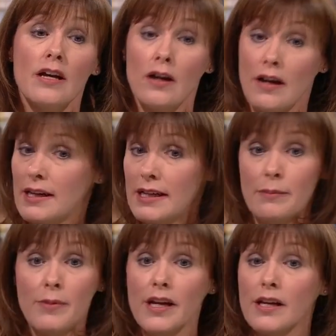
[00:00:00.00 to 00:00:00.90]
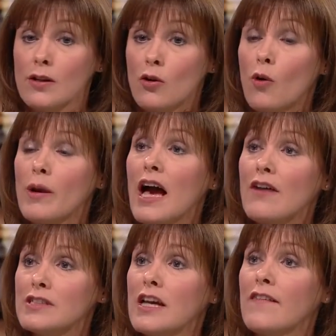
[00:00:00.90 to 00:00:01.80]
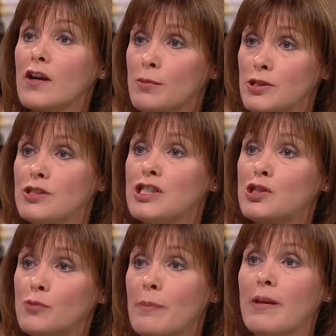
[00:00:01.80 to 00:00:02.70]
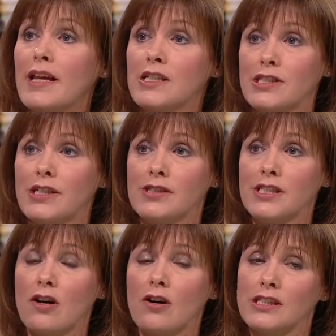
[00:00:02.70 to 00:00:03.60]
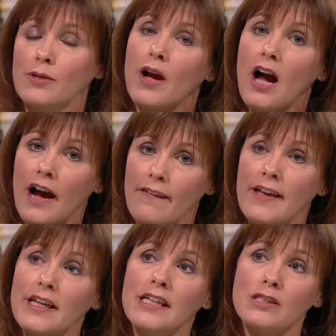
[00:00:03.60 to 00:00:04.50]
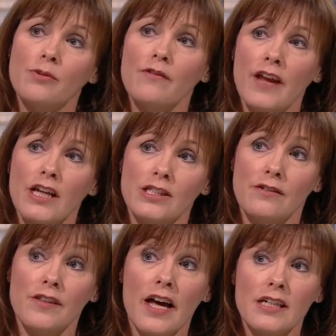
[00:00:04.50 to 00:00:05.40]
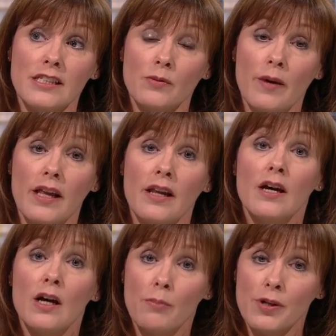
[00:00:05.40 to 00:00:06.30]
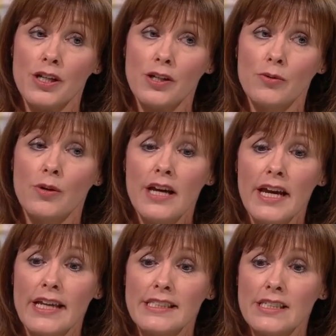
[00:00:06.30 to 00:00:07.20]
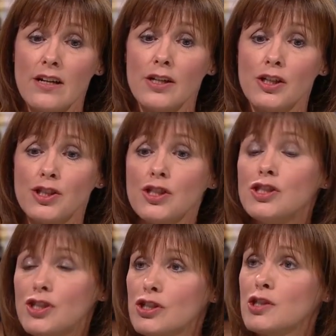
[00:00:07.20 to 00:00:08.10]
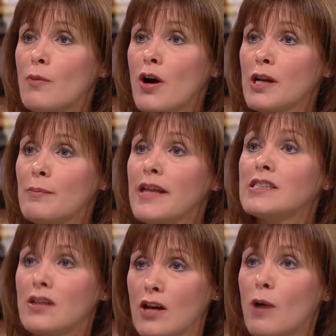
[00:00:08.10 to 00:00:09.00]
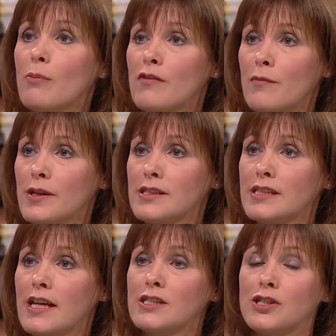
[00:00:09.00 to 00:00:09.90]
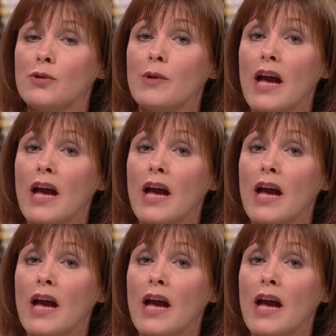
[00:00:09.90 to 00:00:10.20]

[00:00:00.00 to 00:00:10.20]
Limerick and Galway haven't had that opportunity to replenish their stock. So I think it is a reflection of that as well. But, it's not, you shouldn't judge a market based on a couple of months. And, we